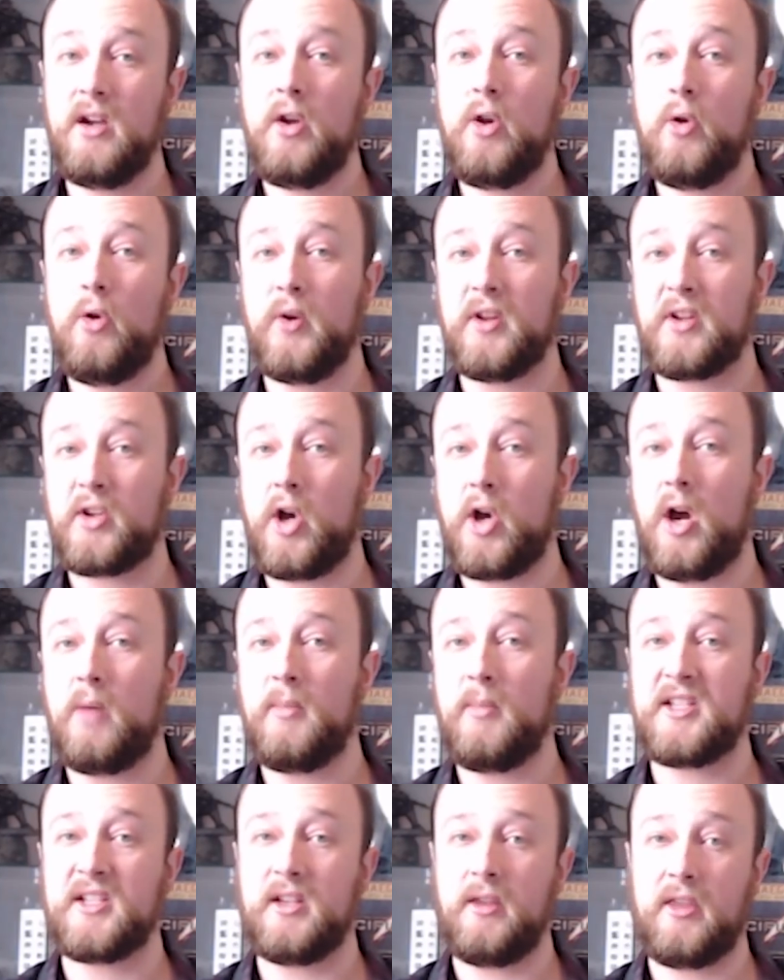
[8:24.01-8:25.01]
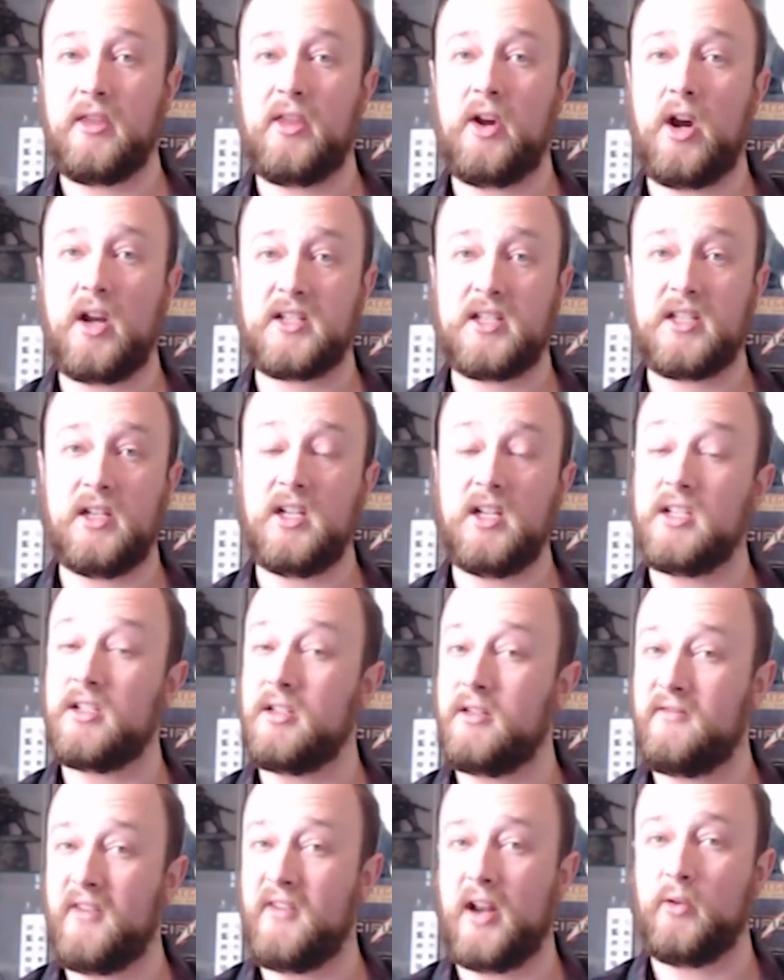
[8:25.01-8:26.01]
with comments and thoughts leading to the
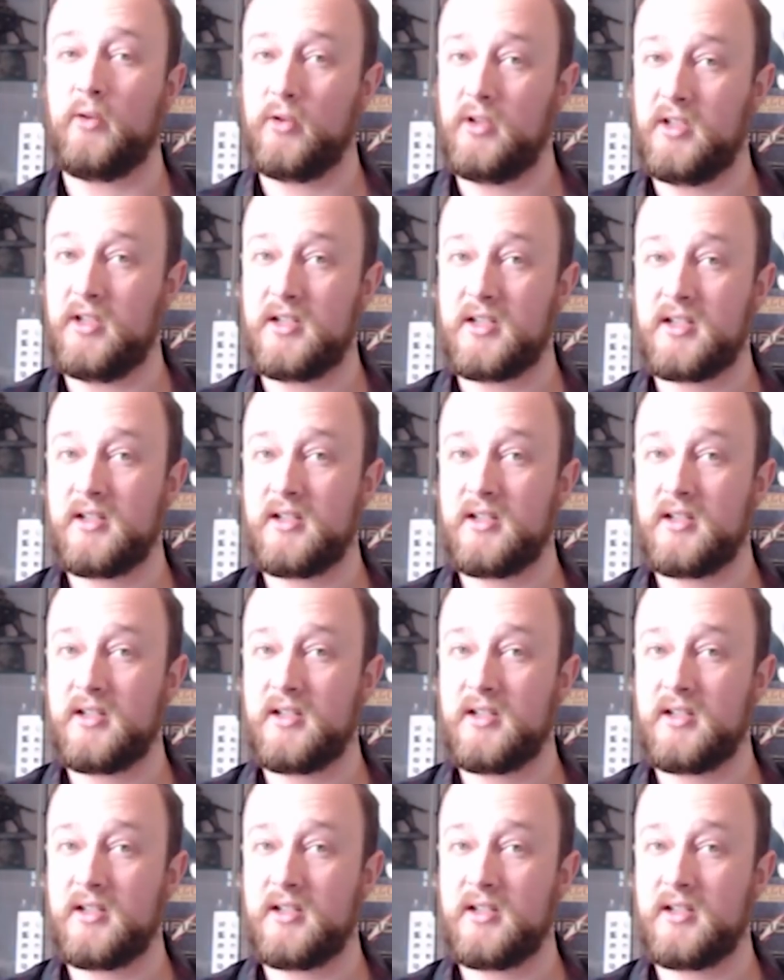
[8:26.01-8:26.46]
final release.